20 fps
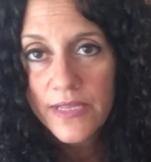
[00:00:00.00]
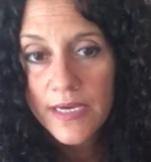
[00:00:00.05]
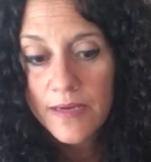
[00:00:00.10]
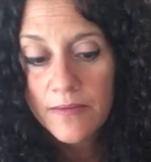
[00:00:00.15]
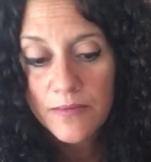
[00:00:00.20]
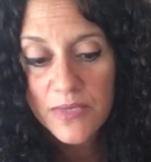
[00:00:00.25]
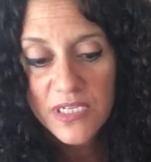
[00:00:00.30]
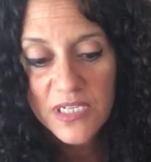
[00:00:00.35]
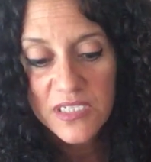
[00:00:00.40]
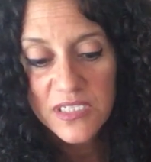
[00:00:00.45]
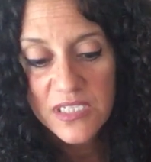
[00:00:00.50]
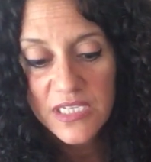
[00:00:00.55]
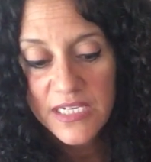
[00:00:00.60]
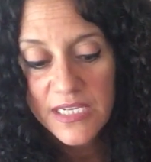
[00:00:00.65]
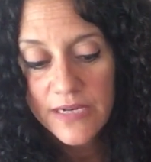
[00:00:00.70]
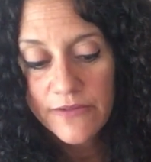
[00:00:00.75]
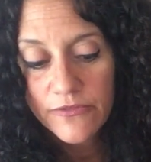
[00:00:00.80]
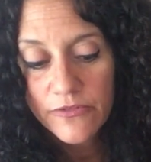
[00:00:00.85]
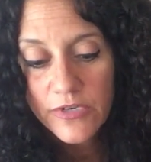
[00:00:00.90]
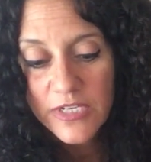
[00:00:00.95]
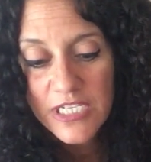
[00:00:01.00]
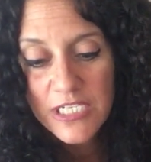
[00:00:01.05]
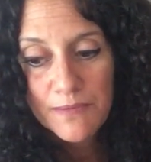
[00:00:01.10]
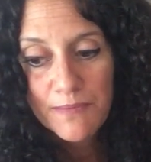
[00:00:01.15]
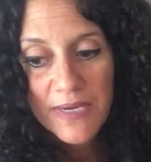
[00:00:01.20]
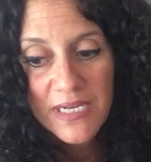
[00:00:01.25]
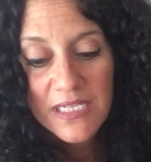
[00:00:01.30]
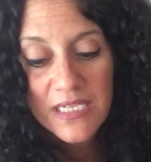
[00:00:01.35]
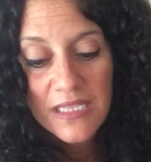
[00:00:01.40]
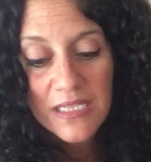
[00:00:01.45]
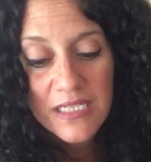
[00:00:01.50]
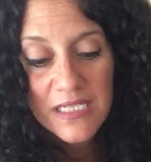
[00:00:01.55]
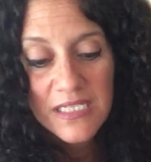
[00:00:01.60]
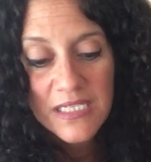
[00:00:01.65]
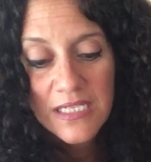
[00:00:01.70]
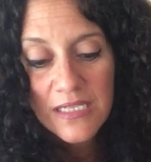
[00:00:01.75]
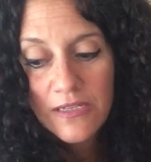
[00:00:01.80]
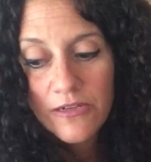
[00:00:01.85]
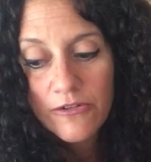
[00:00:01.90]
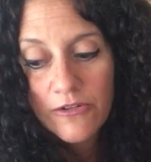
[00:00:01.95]
them because they never expected
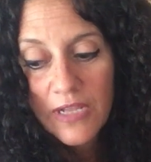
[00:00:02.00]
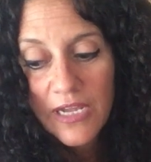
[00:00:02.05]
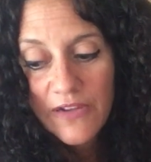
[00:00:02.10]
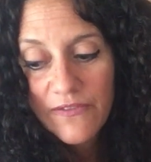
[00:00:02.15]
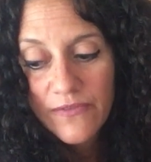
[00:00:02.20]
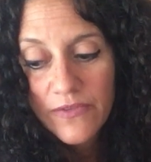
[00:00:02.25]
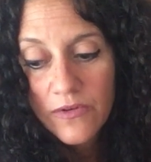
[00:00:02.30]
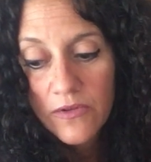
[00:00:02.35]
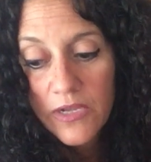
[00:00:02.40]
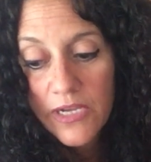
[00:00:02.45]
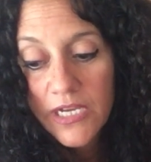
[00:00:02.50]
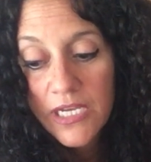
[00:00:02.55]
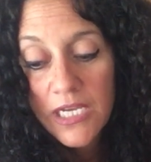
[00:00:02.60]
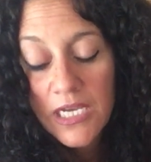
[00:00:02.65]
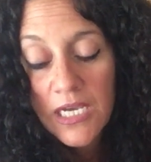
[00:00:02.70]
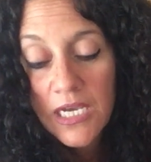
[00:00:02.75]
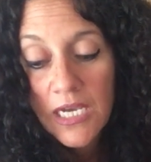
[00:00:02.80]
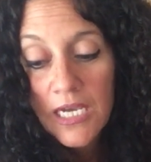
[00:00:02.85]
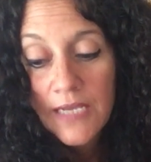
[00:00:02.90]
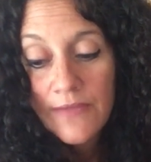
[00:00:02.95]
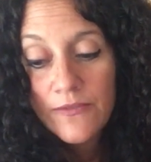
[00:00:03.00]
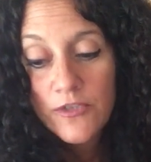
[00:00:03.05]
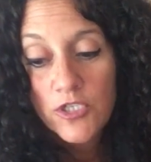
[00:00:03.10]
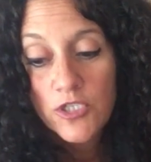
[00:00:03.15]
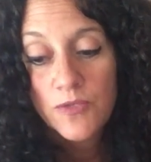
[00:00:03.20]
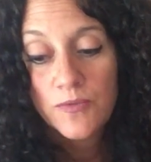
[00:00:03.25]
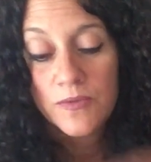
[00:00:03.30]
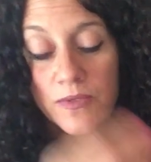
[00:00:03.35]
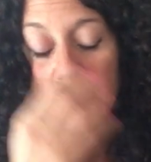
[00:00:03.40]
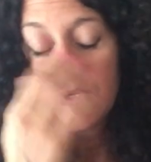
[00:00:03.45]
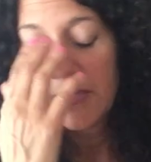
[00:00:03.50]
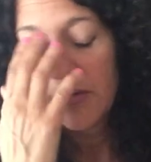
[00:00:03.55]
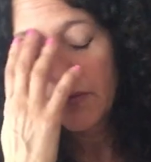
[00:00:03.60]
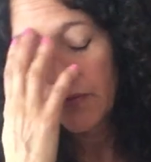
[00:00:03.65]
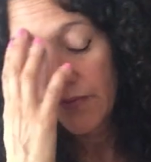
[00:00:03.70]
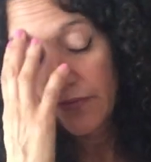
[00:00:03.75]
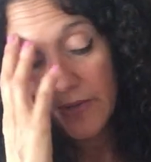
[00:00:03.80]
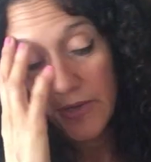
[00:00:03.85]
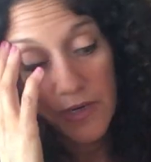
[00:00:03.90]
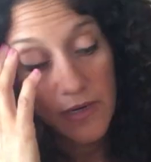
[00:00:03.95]
this in their life. They're like, there's,
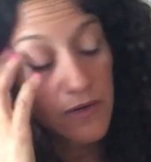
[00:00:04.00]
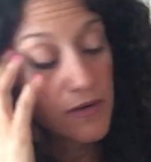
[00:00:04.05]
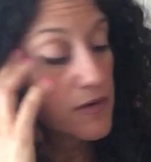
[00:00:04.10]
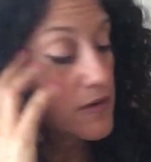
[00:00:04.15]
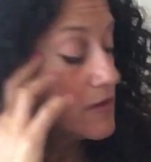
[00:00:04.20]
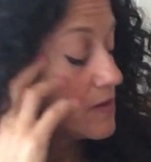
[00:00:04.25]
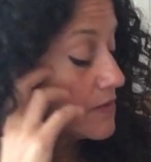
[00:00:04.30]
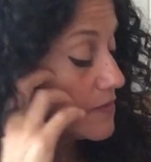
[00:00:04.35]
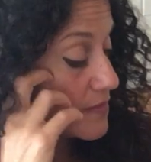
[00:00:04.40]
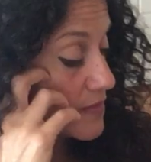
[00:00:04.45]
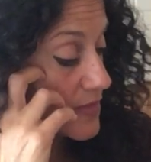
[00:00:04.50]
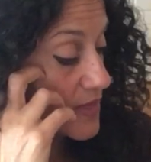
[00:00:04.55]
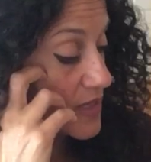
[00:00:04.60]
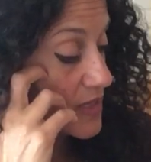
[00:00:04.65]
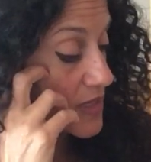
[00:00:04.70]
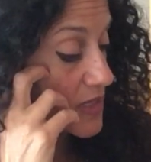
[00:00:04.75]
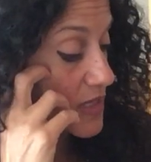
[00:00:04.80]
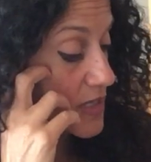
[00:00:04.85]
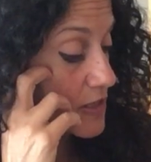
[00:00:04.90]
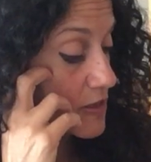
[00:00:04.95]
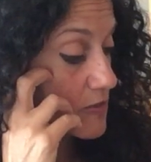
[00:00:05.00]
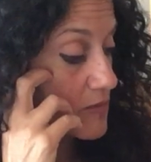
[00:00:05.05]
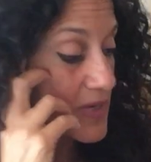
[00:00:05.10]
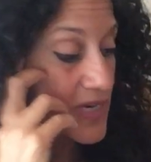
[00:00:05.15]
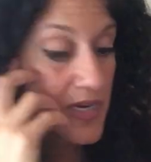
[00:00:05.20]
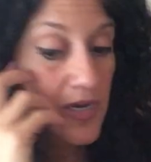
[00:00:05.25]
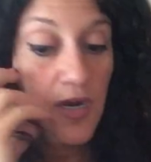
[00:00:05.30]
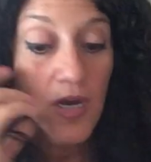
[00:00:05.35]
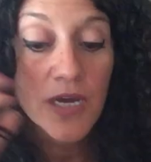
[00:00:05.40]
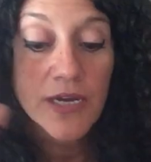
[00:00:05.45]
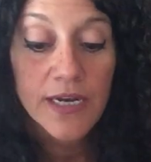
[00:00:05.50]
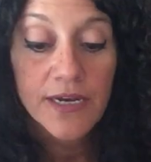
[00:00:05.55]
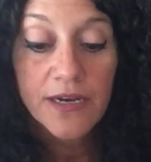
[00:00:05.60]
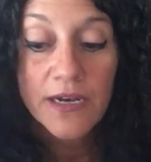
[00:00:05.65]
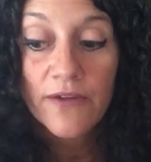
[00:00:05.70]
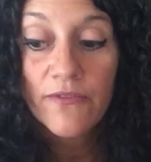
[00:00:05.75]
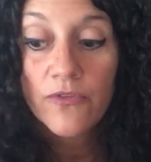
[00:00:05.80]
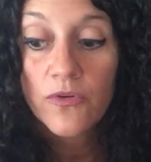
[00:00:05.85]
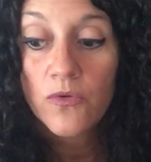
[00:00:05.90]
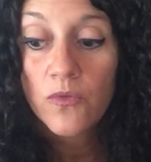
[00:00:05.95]
they're thinking, oh my God, I
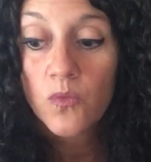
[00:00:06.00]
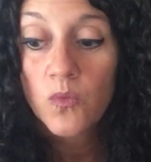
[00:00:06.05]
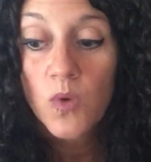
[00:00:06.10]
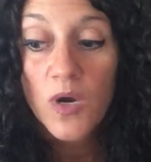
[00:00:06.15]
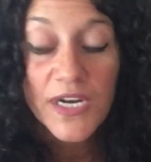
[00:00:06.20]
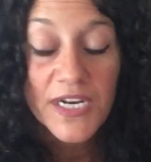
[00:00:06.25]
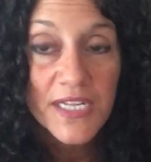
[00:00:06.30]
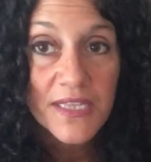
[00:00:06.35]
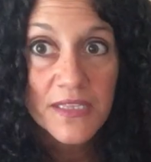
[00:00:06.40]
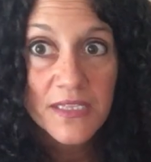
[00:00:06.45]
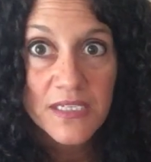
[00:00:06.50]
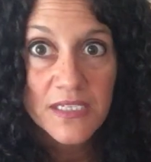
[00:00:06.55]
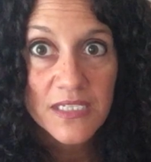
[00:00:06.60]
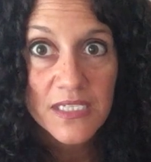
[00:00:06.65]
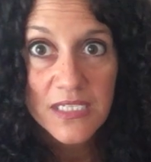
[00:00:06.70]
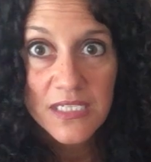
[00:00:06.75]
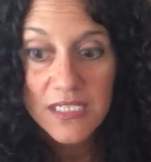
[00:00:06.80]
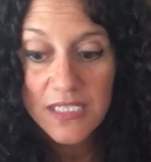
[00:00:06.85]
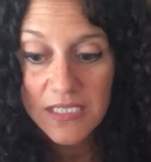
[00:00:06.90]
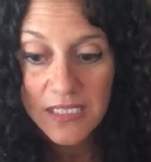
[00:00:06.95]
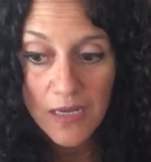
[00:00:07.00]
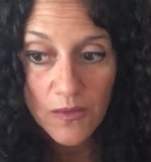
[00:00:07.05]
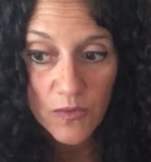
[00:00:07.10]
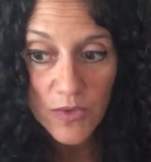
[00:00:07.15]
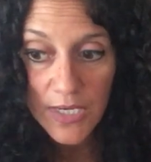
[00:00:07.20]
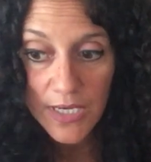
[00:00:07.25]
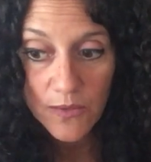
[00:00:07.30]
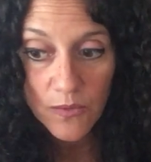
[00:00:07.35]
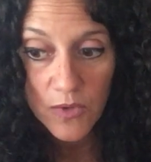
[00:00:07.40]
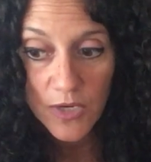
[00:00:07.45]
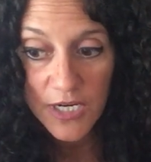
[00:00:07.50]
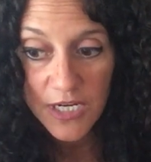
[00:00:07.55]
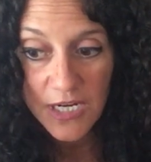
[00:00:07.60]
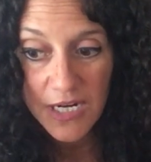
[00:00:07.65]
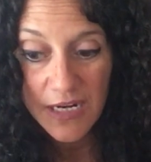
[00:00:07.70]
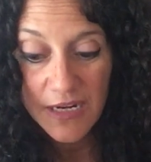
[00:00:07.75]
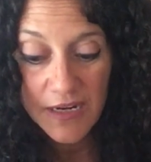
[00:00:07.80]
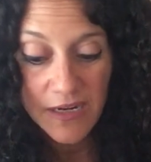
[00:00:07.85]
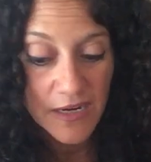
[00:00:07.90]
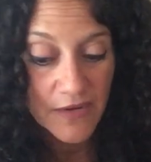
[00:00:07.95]
never wanted this. This is not what I wanted.
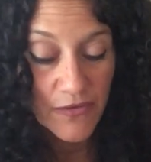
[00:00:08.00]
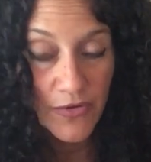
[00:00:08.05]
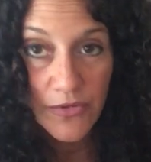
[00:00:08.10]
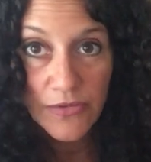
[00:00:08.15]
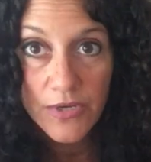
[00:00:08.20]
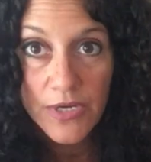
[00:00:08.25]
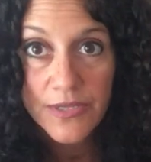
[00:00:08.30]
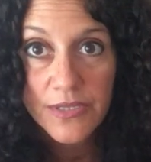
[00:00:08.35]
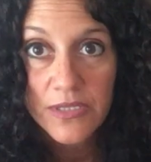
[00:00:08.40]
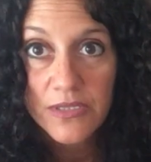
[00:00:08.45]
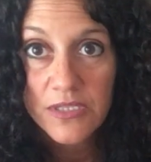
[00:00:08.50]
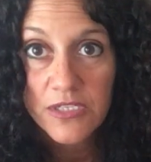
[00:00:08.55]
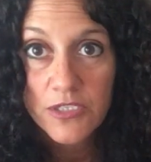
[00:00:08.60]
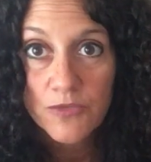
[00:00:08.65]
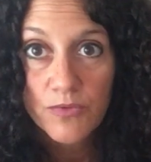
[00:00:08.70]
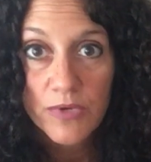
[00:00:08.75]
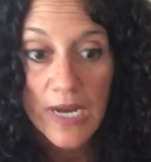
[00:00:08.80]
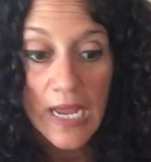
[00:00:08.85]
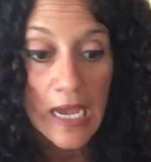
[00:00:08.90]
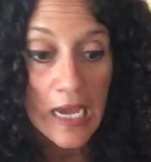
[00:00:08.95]
I never thought that this would